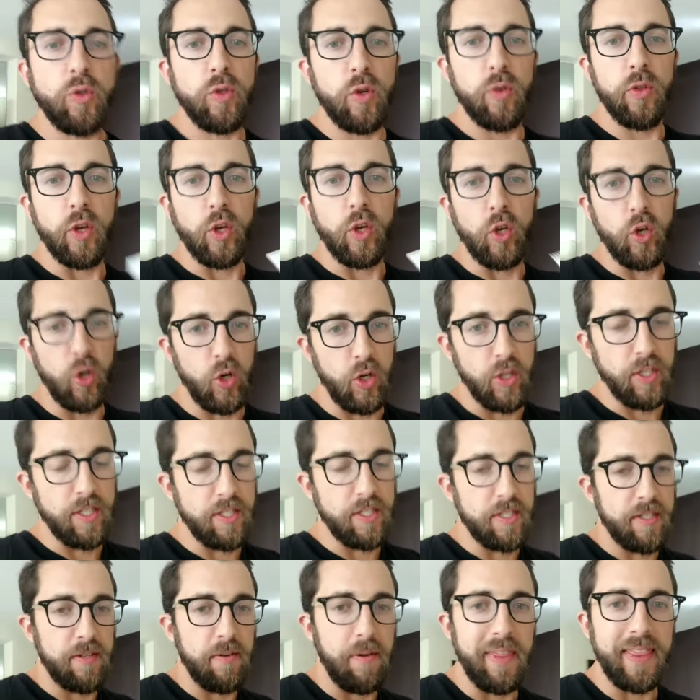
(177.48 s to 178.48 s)
are the
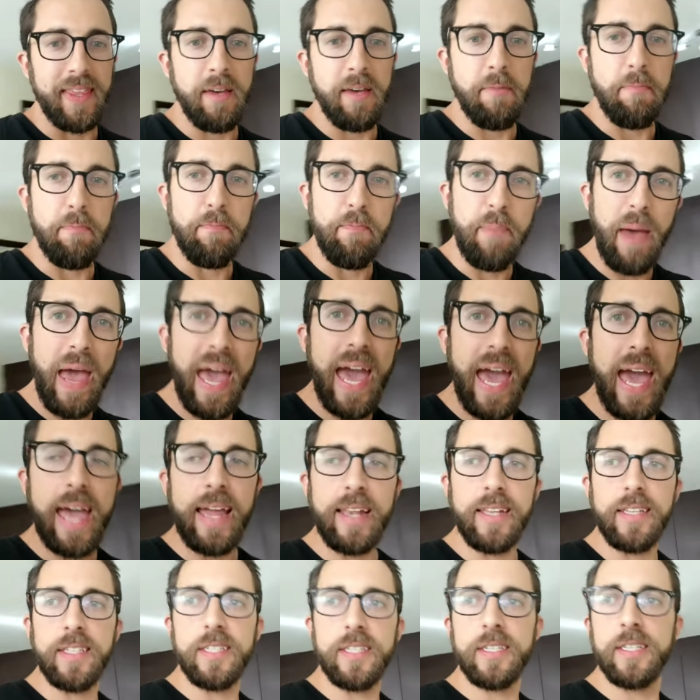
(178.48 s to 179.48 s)
goods. The
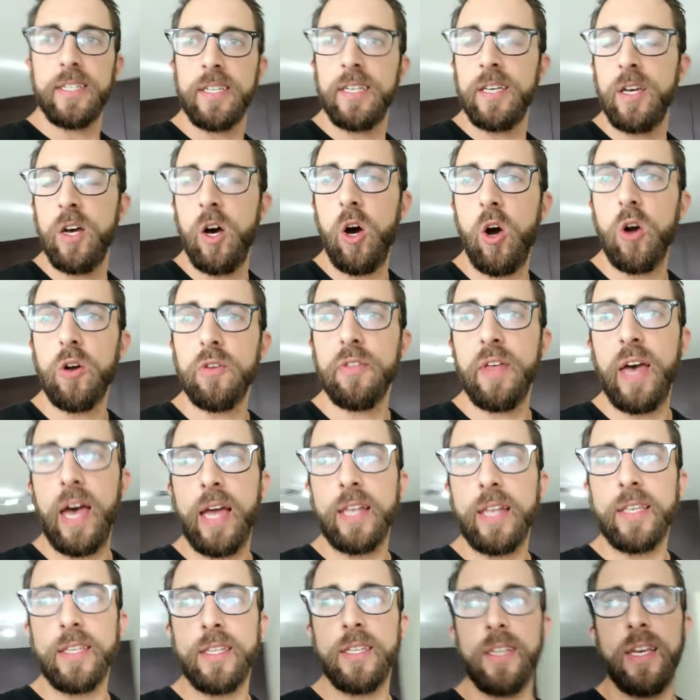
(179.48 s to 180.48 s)
bads are
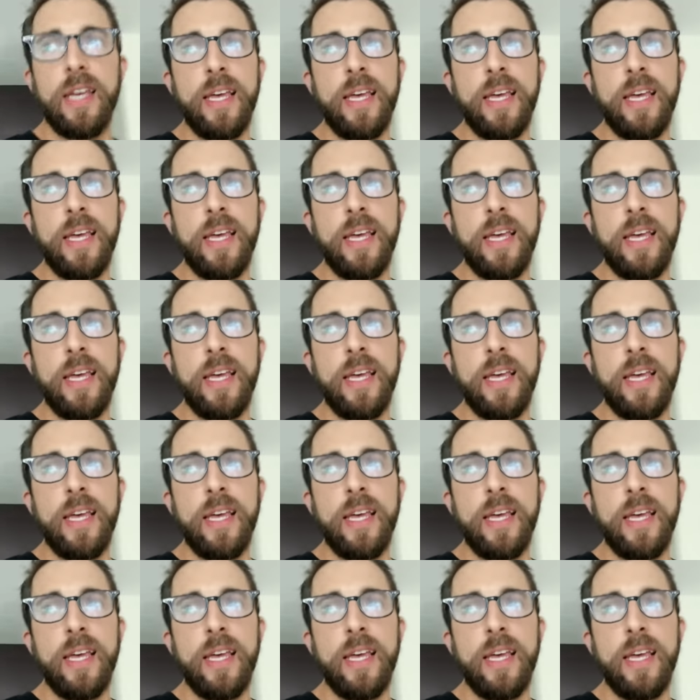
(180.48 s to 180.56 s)
that